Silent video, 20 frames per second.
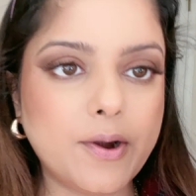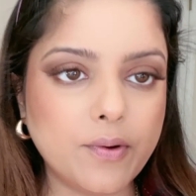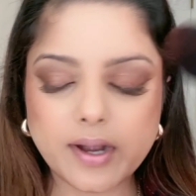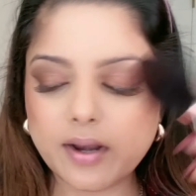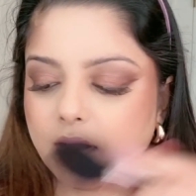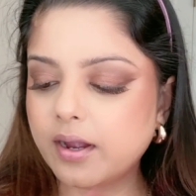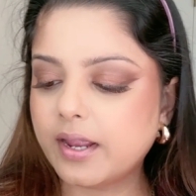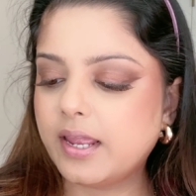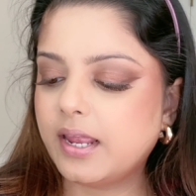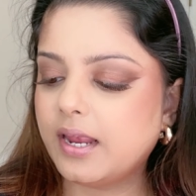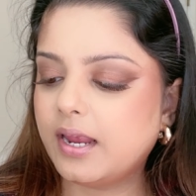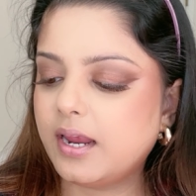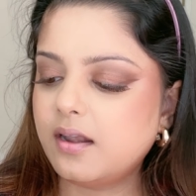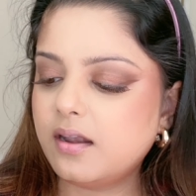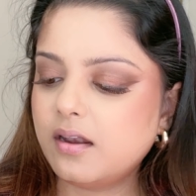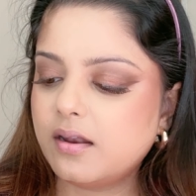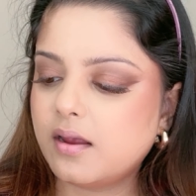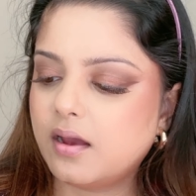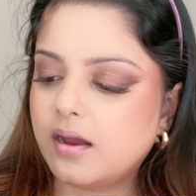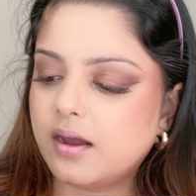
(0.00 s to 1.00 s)
at
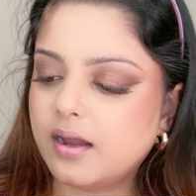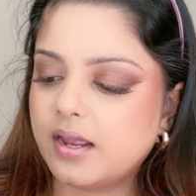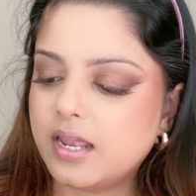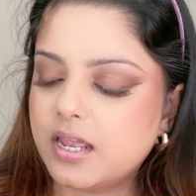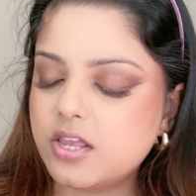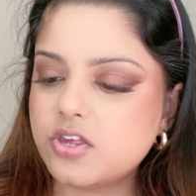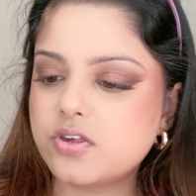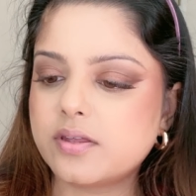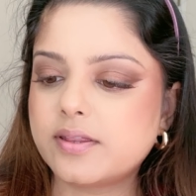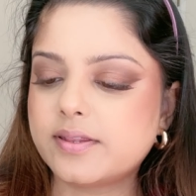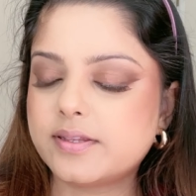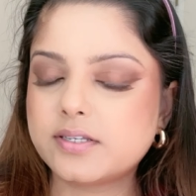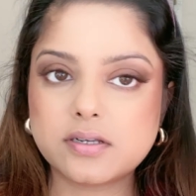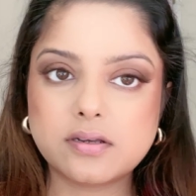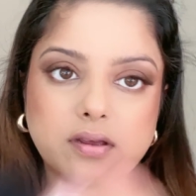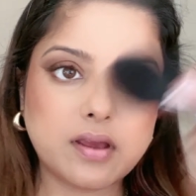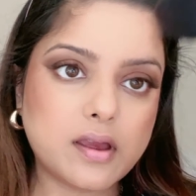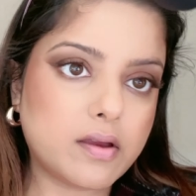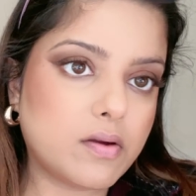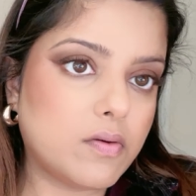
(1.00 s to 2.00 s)
again, just
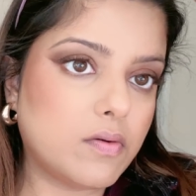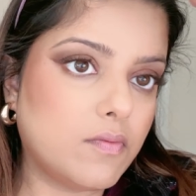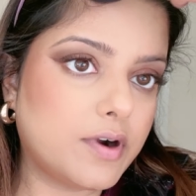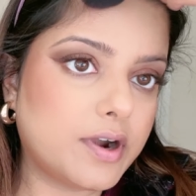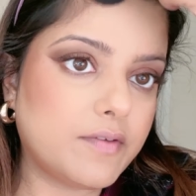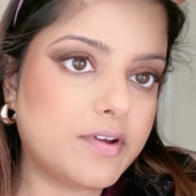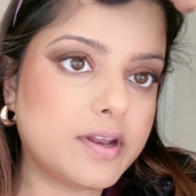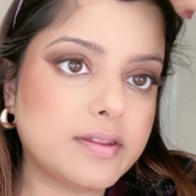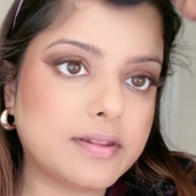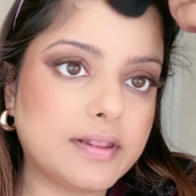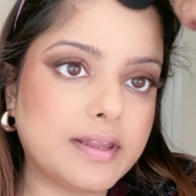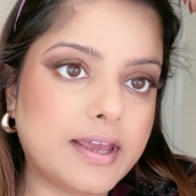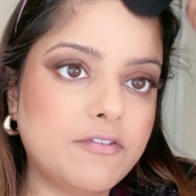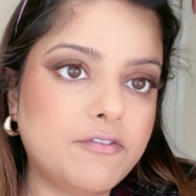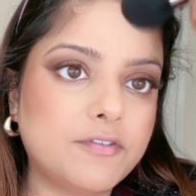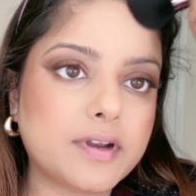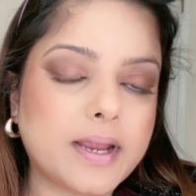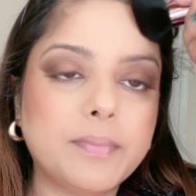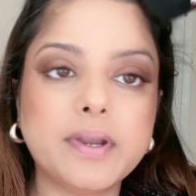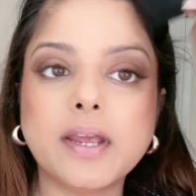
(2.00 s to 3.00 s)
whatever is
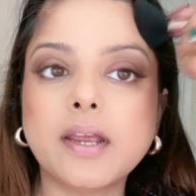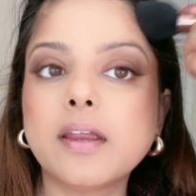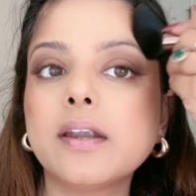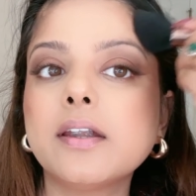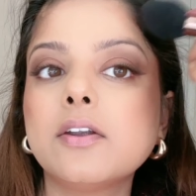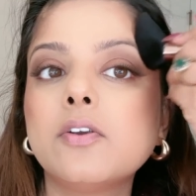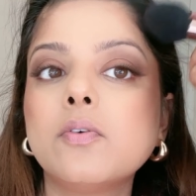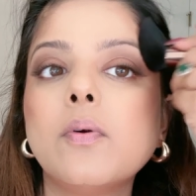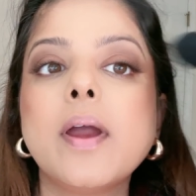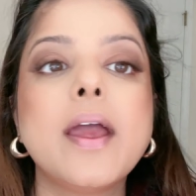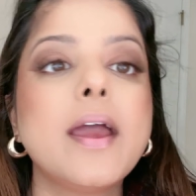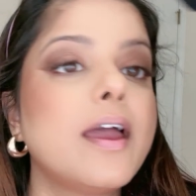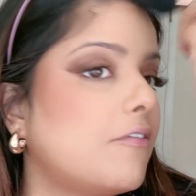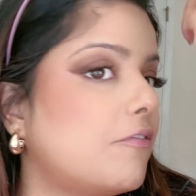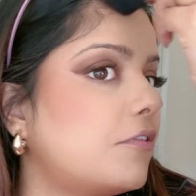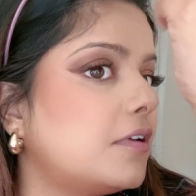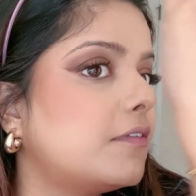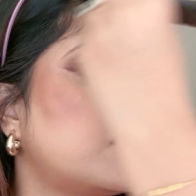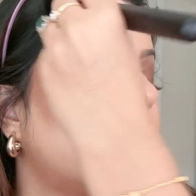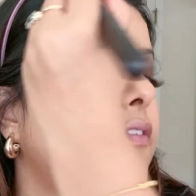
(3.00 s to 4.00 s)
left, I'm taking it to
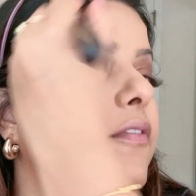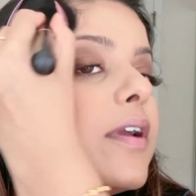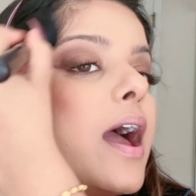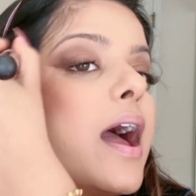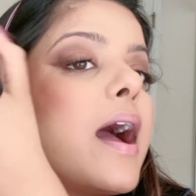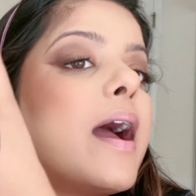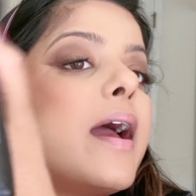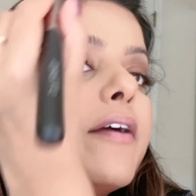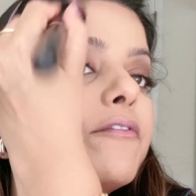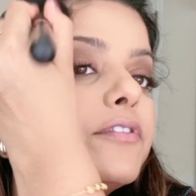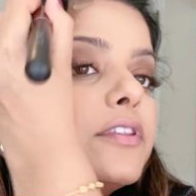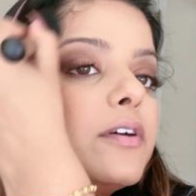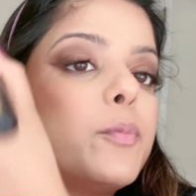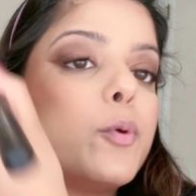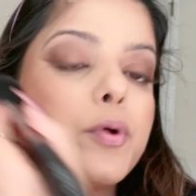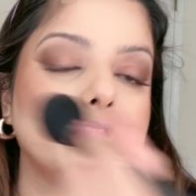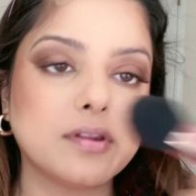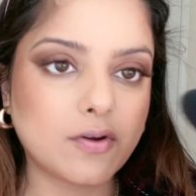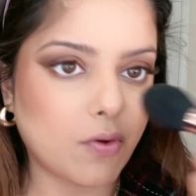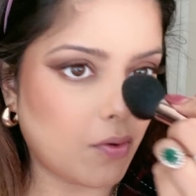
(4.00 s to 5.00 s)
everywhere where I have the
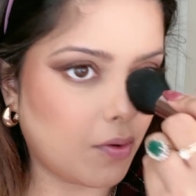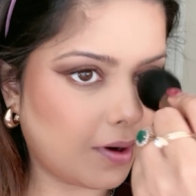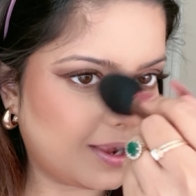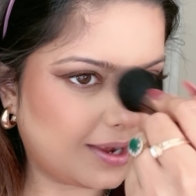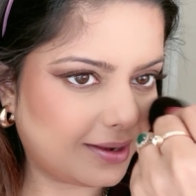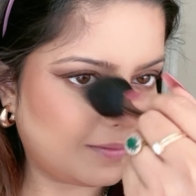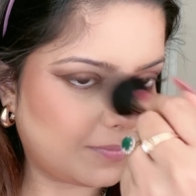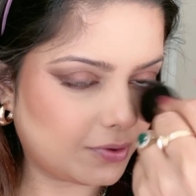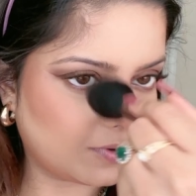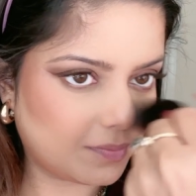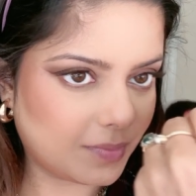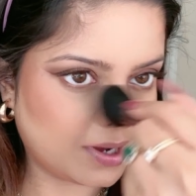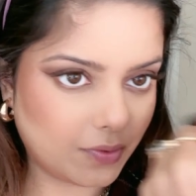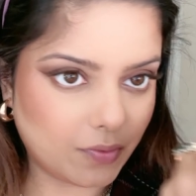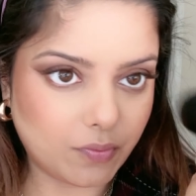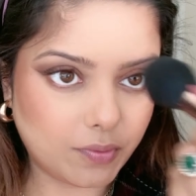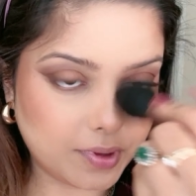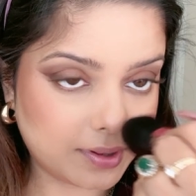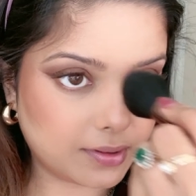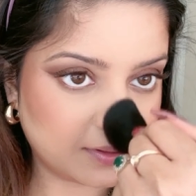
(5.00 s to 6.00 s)
bronzer on. Little bit on my
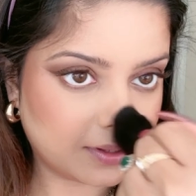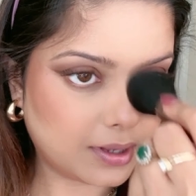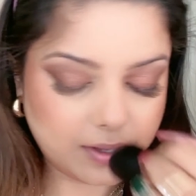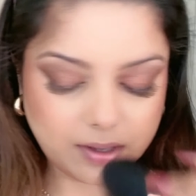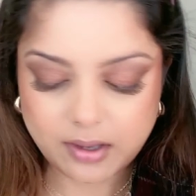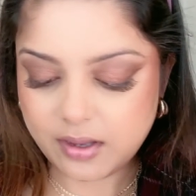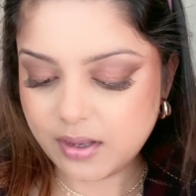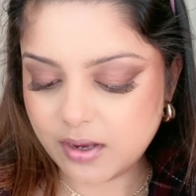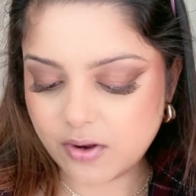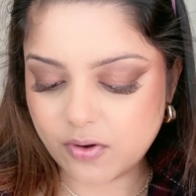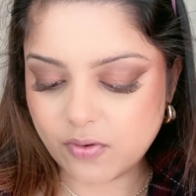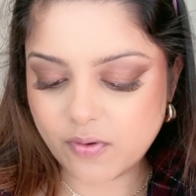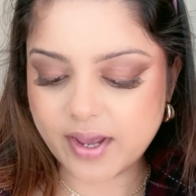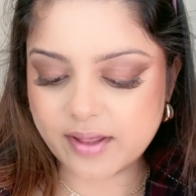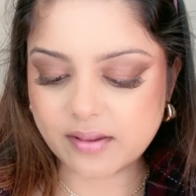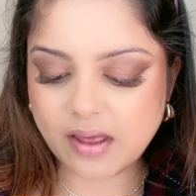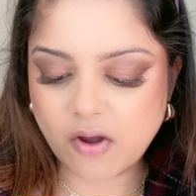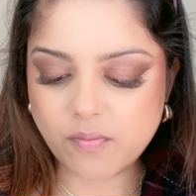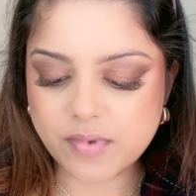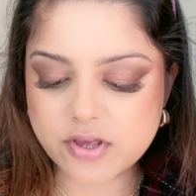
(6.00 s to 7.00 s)
nose. You know,
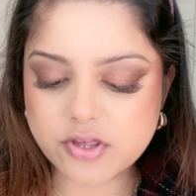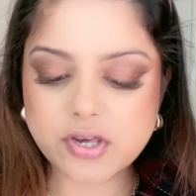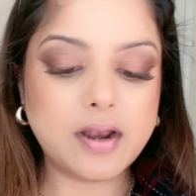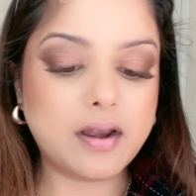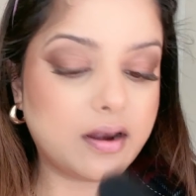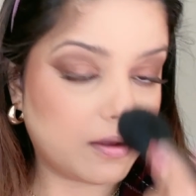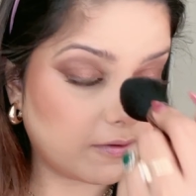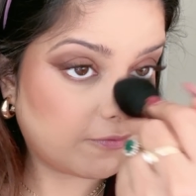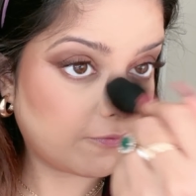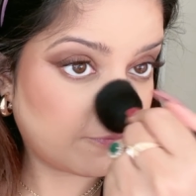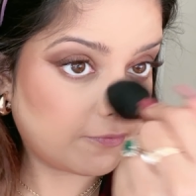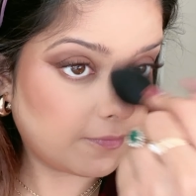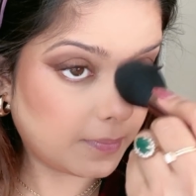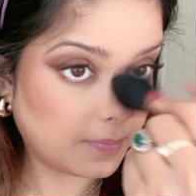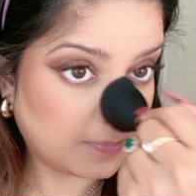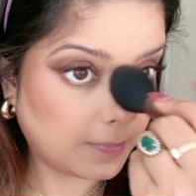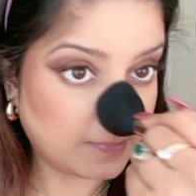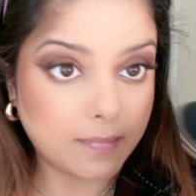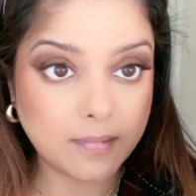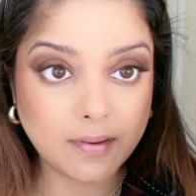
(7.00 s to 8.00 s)
guys, how much I love
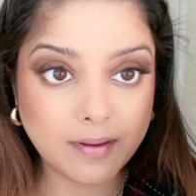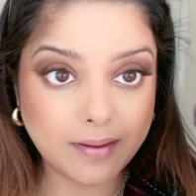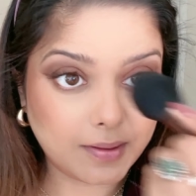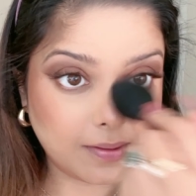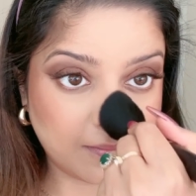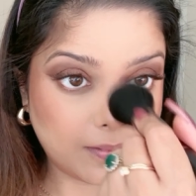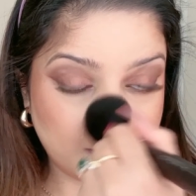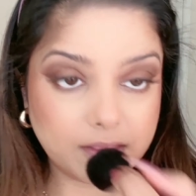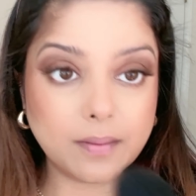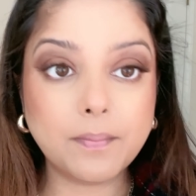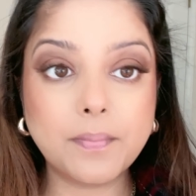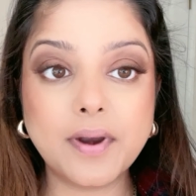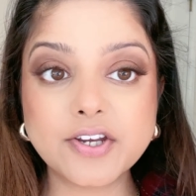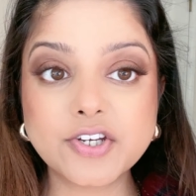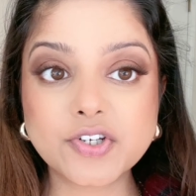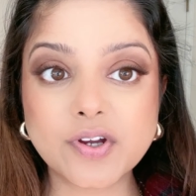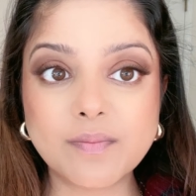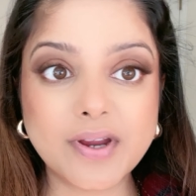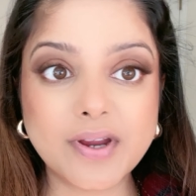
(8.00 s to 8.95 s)
the blush on my